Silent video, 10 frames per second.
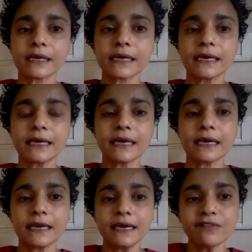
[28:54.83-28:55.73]

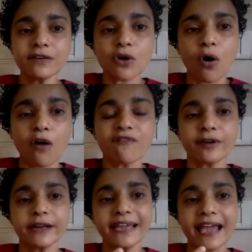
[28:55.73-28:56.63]
he was
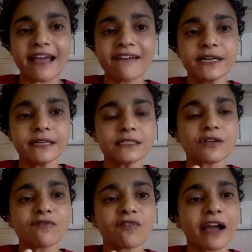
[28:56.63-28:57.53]
offering evidence
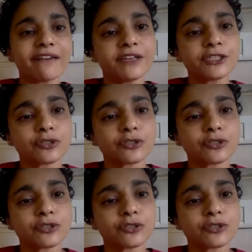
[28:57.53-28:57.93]
of why we should